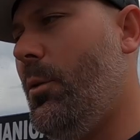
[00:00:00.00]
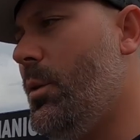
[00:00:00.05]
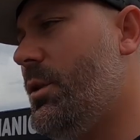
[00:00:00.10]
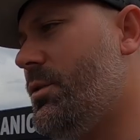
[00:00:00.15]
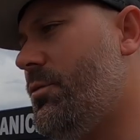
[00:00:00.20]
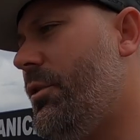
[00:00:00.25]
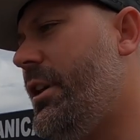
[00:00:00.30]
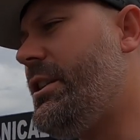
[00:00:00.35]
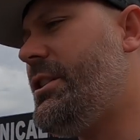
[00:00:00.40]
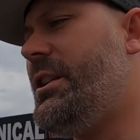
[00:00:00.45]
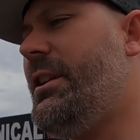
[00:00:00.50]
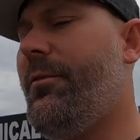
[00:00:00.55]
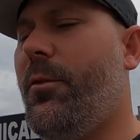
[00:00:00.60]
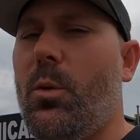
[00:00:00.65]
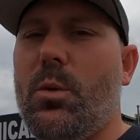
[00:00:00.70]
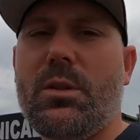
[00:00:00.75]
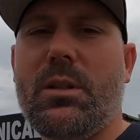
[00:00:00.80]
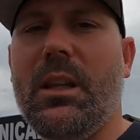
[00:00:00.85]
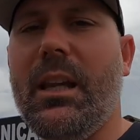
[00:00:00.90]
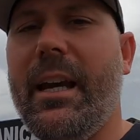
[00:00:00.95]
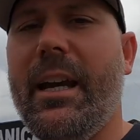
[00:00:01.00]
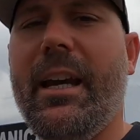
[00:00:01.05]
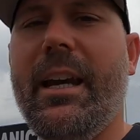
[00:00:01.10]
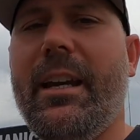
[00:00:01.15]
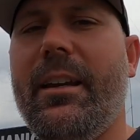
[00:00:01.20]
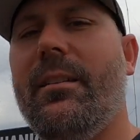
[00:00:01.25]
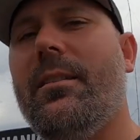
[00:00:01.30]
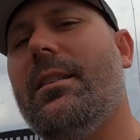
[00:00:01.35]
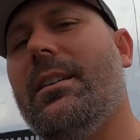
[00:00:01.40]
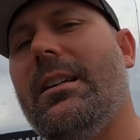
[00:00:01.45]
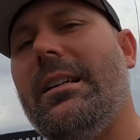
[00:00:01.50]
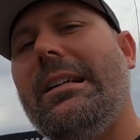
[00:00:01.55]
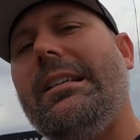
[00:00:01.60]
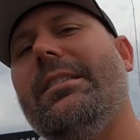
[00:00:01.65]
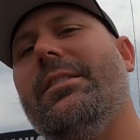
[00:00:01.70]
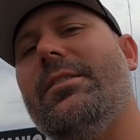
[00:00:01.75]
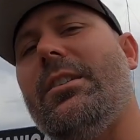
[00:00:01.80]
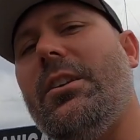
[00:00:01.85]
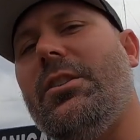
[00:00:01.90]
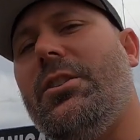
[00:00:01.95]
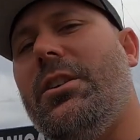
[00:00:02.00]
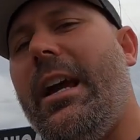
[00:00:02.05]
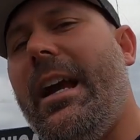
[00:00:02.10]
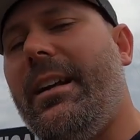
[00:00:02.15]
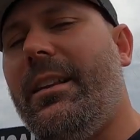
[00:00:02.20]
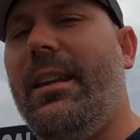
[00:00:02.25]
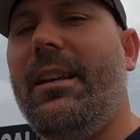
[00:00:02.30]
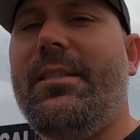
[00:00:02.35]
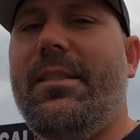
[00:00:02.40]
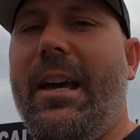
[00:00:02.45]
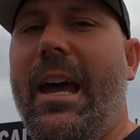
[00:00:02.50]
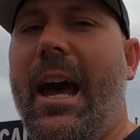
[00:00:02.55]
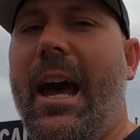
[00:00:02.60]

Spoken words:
it was rich, if it was lean. So check this